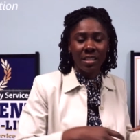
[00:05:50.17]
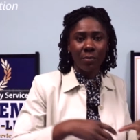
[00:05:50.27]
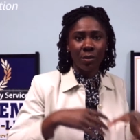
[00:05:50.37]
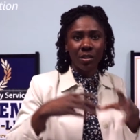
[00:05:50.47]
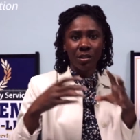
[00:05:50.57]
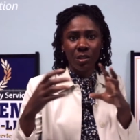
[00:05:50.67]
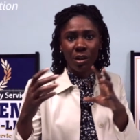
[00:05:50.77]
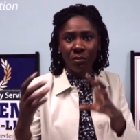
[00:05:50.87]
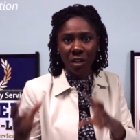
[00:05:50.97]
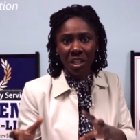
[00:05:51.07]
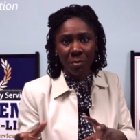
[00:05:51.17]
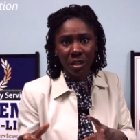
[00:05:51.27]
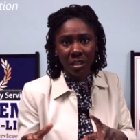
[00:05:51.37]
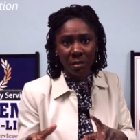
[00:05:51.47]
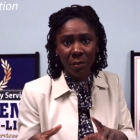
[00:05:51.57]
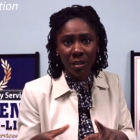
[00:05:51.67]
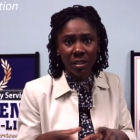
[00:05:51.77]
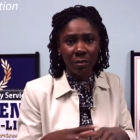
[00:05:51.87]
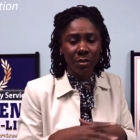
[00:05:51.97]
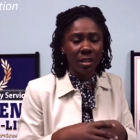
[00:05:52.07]
They were, afraid to put it in the mail
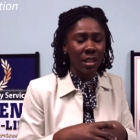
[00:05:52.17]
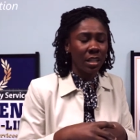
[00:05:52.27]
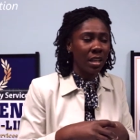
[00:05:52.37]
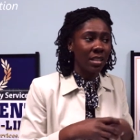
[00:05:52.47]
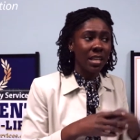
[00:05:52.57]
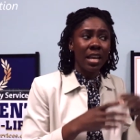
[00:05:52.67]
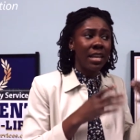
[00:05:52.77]
that it was going to get lost.